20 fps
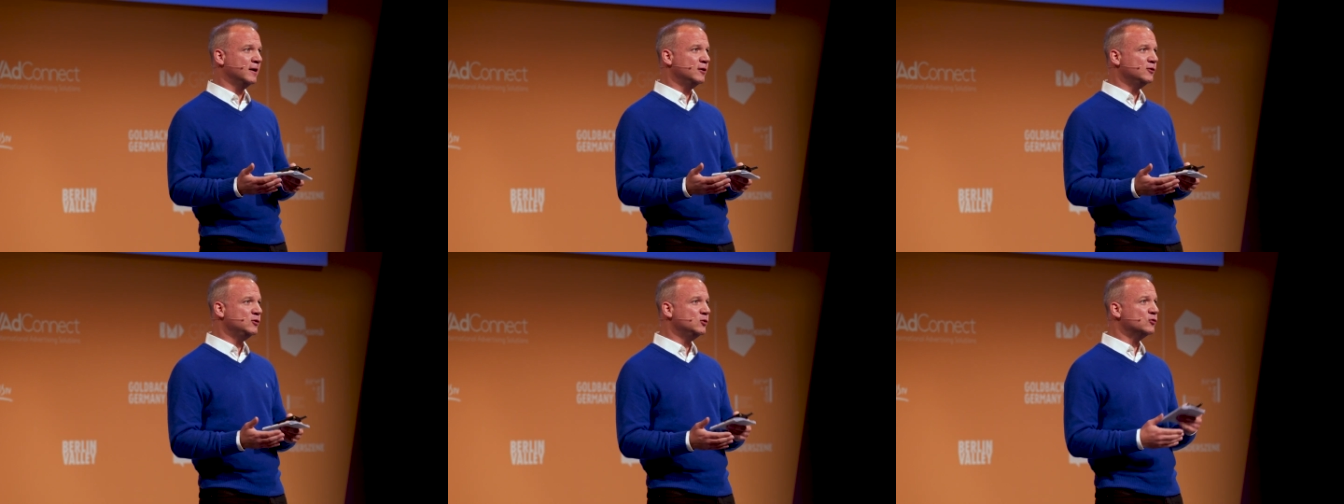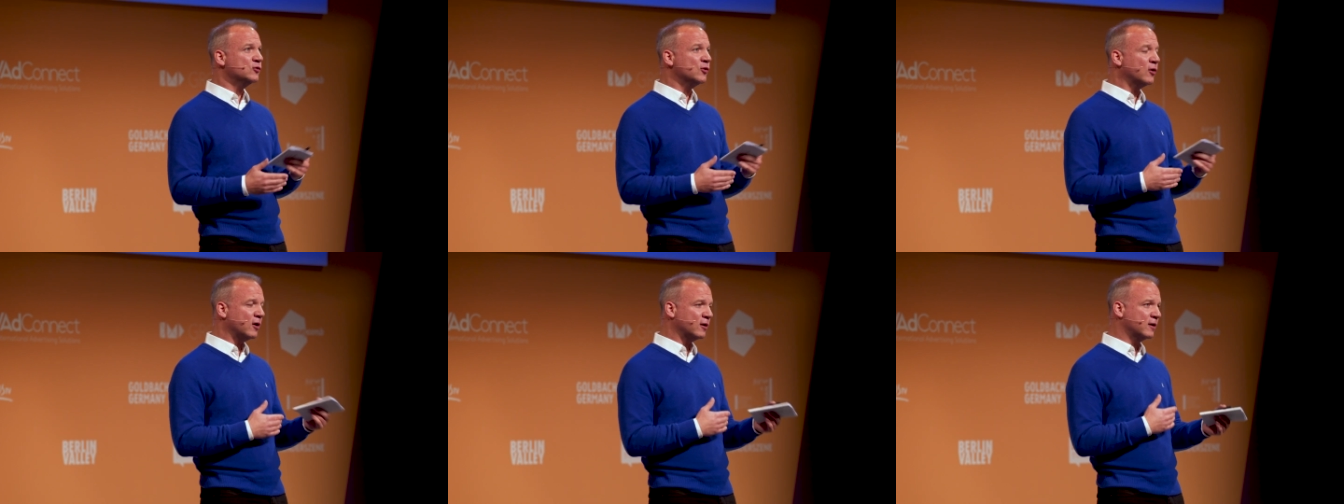you
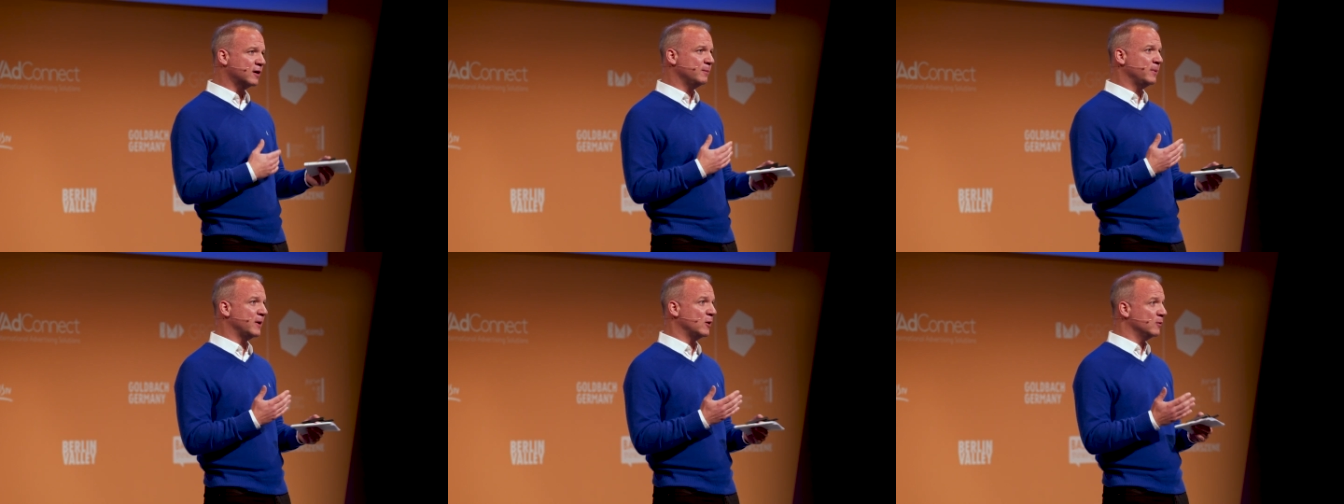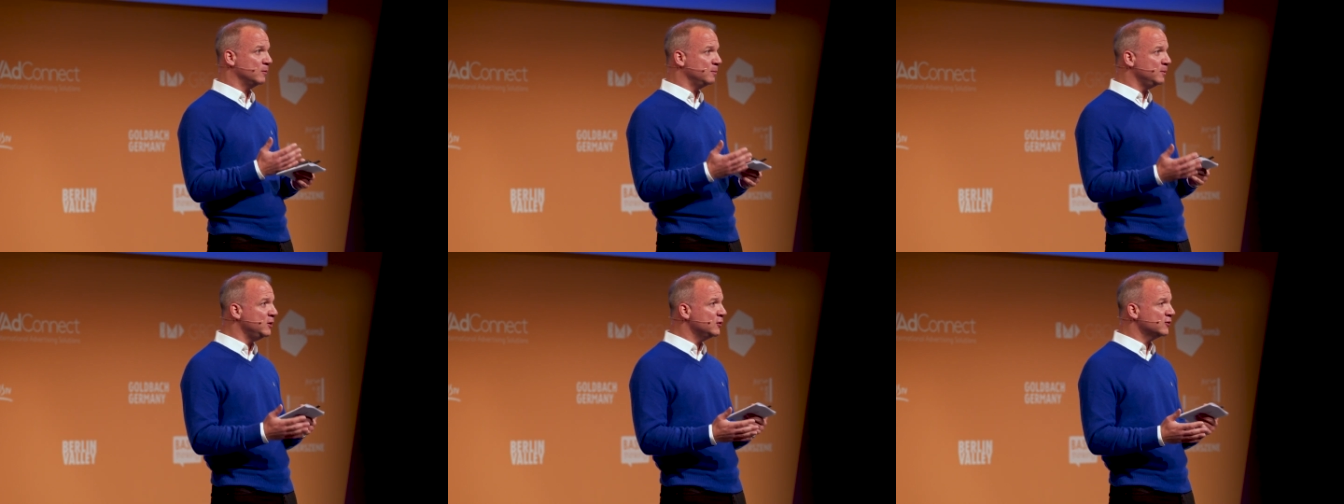talk
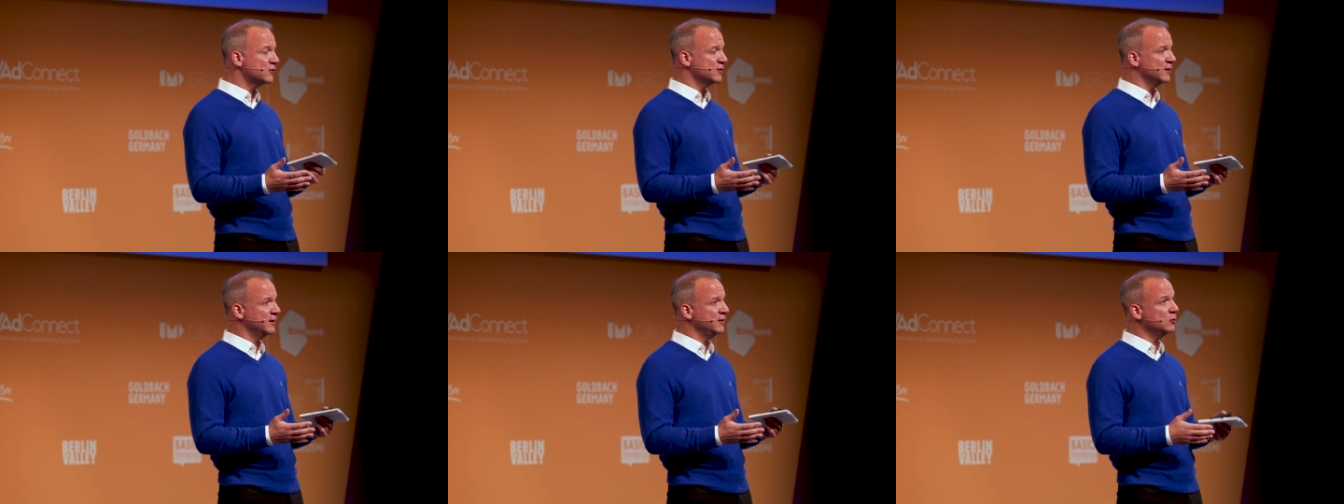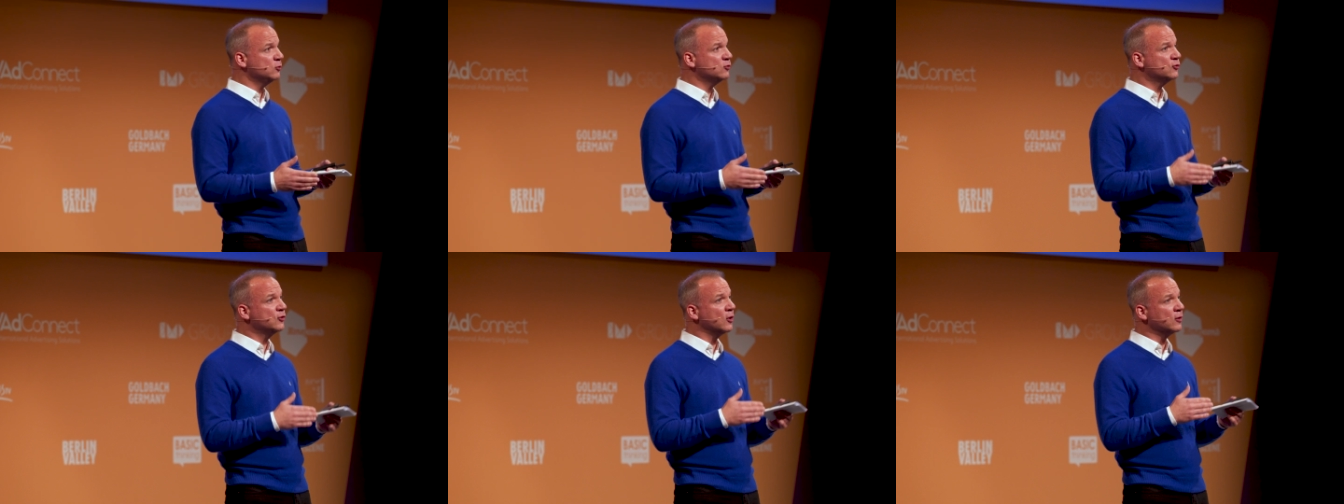about music,
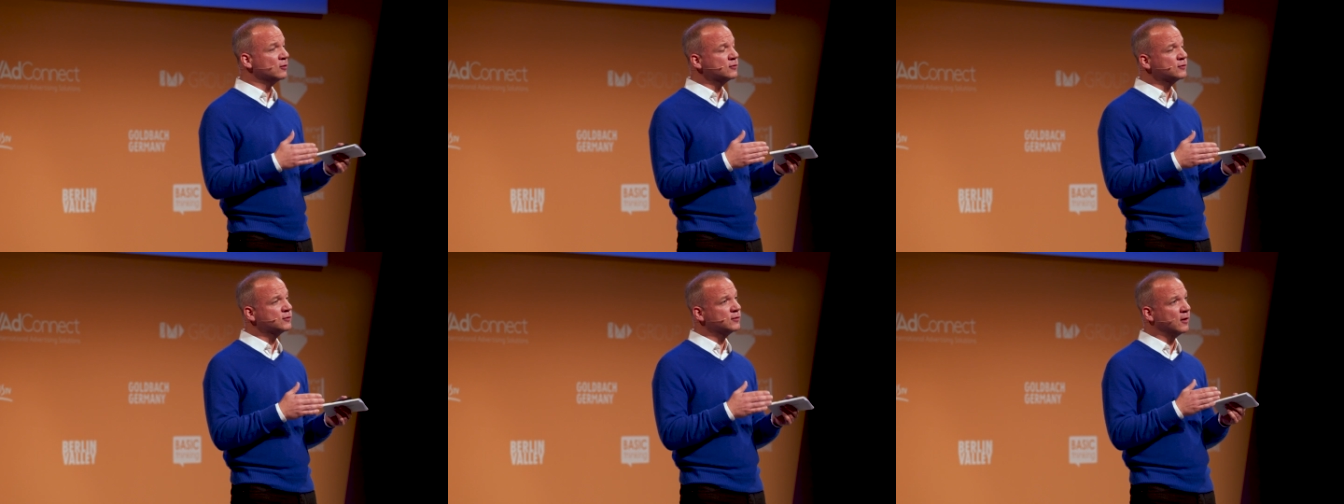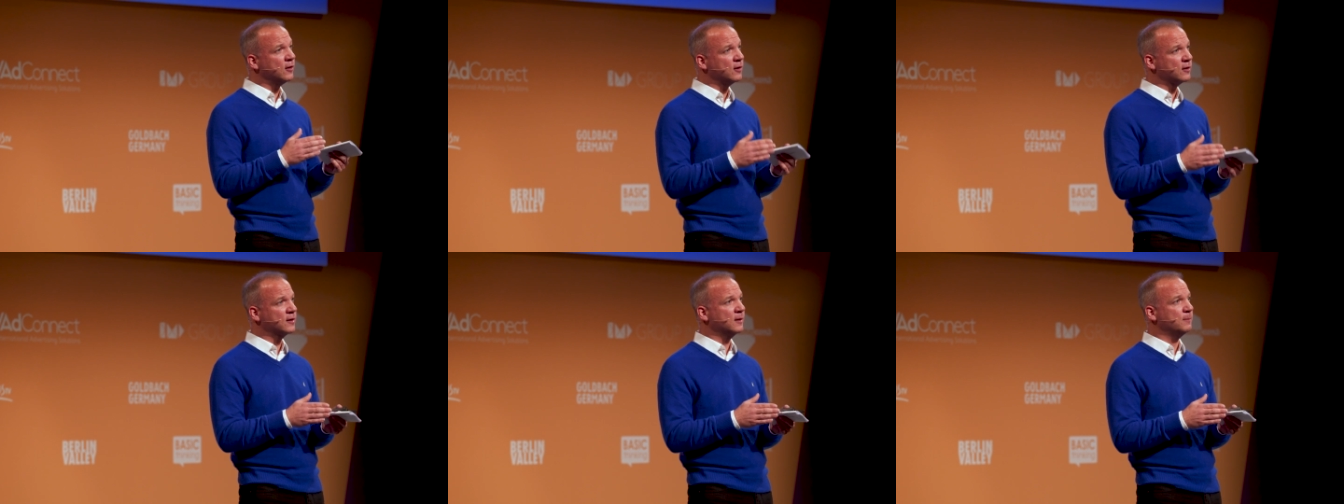you don't
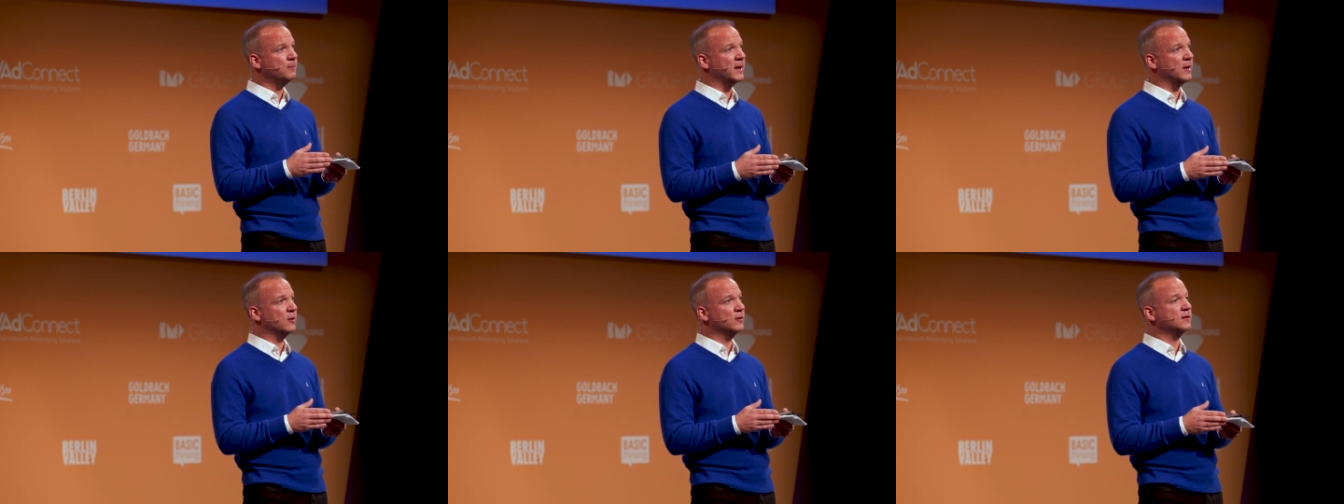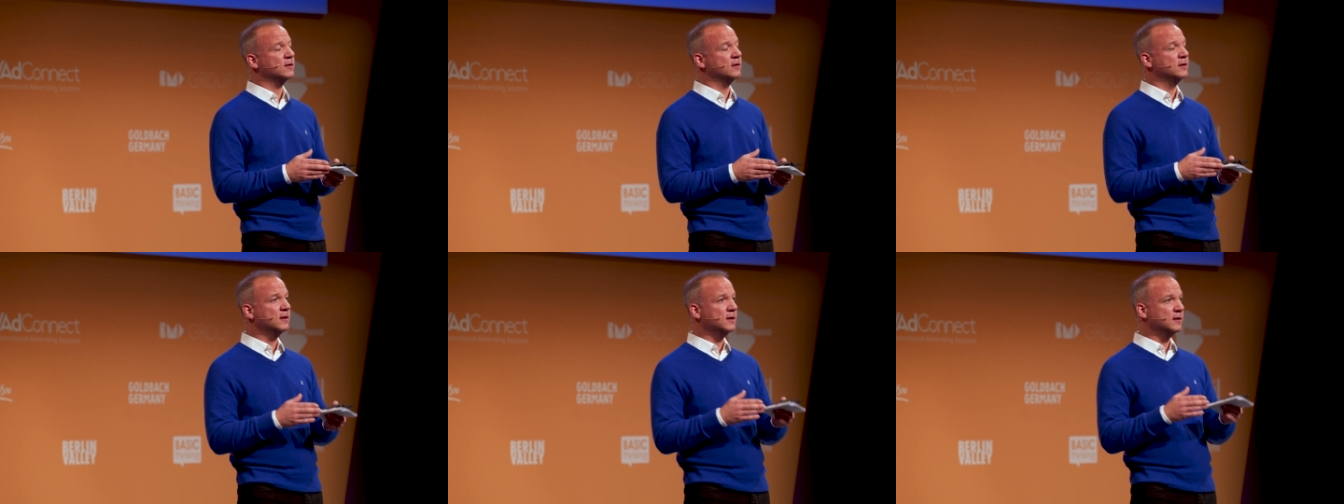talk about